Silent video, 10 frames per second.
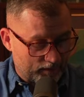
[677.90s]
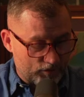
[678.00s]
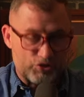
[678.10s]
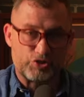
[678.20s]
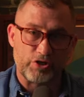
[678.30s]

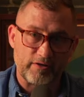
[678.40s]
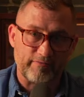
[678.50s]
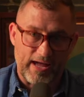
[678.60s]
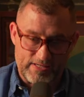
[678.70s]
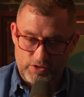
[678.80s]
should have
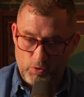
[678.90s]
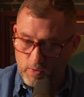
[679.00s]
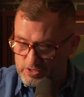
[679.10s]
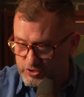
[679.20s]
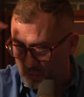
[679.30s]
asked the
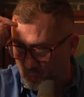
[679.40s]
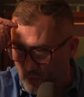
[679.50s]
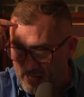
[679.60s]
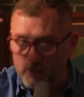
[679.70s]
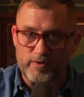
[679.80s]
question
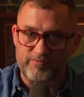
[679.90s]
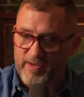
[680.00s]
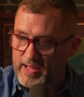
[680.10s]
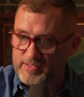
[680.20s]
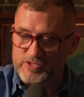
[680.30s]
why do we
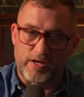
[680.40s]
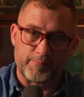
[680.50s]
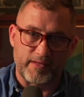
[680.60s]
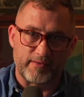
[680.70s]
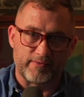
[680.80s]
find
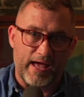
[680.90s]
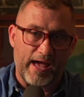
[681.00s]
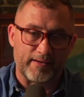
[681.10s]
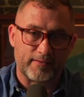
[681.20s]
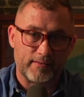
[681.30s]
something
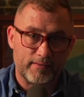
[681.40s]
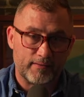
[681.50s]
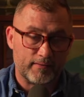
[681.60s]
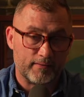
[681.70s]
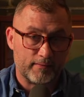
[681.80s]
that
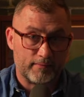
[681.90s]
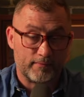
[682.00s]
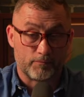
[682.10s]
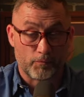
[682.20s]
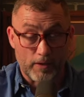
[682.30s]

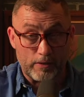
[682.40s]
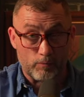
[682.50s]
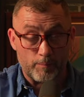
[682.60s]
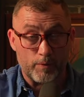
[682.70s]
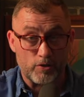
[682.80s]
really
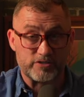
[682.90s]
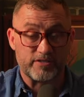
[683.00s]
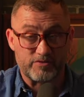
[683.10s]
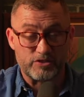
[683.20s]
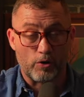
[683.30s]

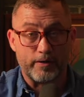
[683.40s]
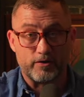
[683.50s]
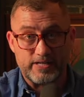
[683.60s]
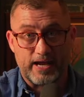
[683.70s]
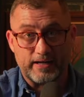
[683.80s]
repulsive so
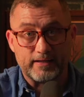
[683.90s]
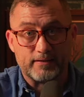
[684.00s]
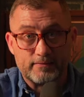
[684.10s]
entertaining?